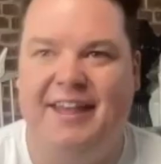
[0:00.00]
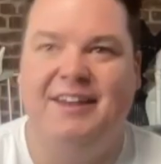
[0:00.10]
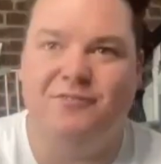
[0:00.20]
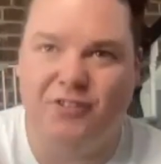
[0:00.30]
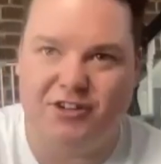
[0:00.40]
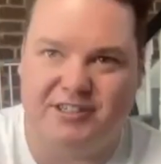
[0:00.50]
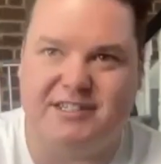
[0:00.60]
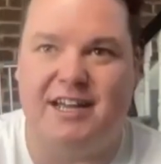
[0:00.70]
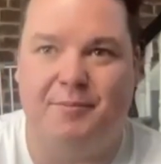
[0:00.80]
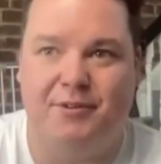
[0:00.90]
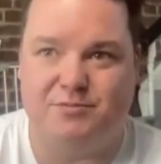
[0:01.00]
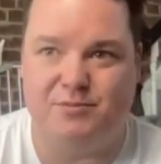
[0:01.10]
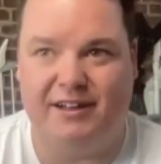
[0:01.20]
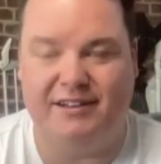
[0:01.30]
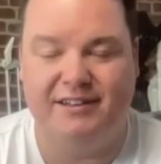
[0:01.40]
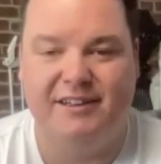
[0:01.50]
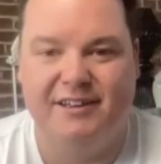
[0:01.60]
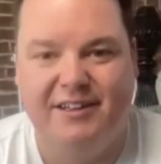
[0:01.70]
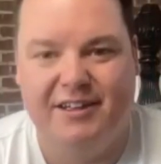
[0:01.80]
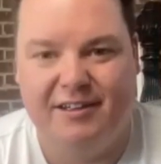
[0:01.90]
inverted timer as well.
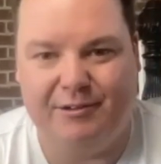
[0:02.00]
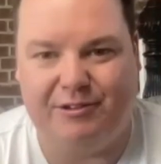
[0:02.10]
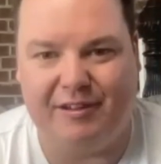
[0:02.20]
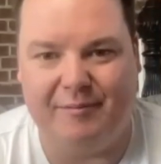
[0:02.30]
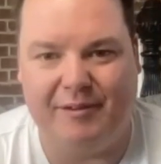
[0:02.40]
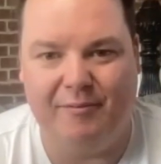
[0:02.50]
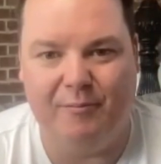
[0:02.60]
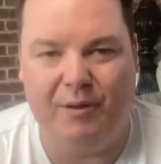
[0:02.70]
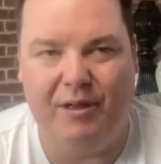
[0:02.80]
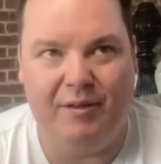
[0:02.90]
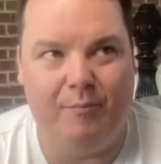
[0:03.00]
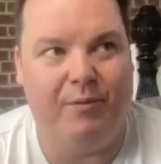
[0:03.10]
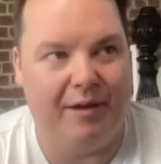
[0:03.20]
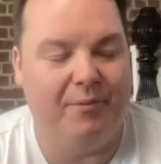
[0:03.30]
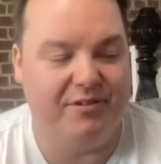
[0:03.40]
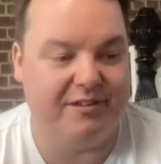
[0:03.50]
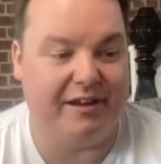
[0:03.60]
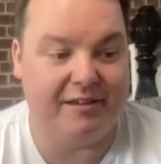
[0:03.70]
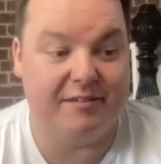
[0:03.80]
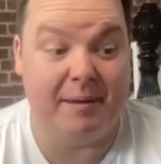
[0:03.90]
It's
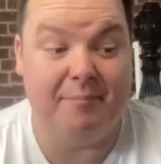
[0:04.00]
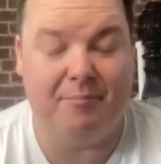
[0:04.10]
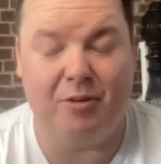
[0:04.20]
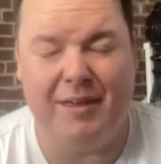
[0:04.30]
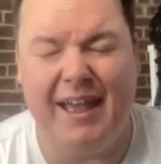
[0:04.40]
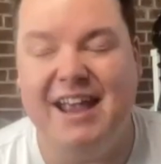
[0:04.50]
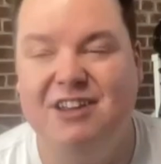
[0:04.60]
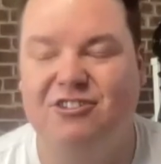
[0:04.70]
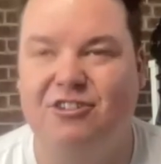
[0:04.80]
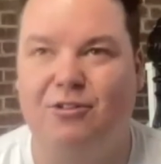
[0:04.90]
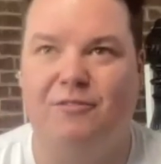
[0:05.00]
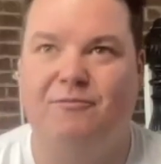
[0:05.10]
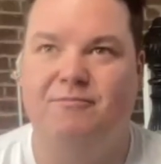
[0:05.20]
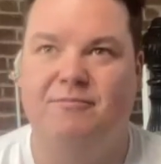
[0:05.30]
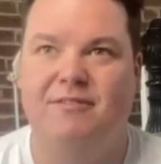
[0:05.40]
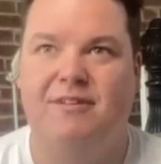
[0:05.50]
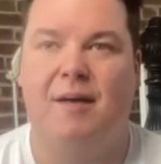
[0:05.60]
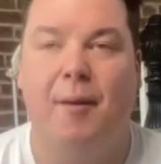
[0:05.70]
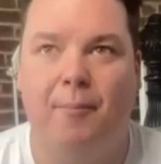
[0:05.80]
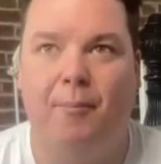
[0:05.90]
like, took me ages to sort of
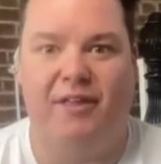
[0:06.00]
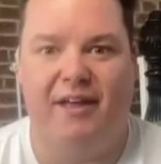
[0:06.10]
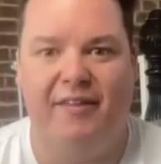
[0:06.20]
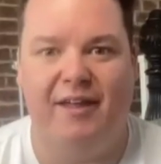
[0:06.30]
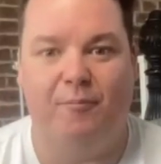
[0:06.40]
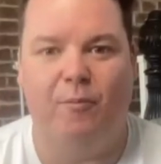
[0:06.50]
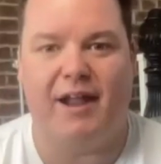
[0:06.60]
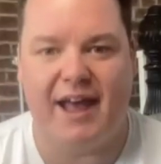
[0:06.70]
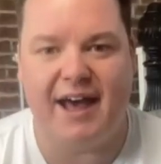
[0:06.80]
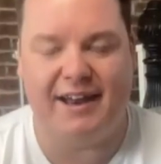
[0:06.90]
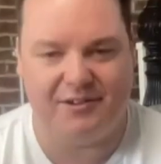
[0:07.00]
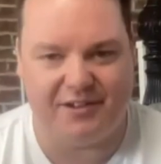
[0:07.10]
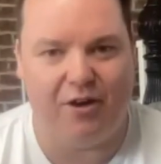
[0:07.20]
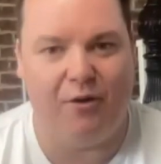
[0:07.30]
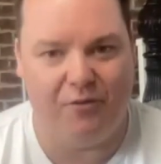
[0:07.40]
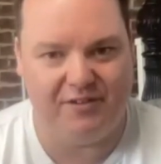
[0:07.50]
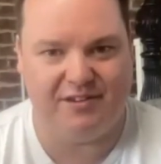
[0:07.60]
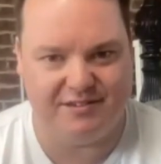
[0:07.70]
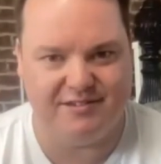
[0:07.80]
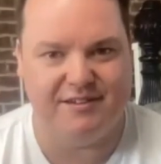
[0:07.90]
come up with it. And then when I had it, I was like, oh, this
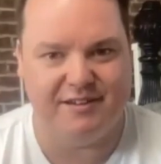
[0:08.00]
is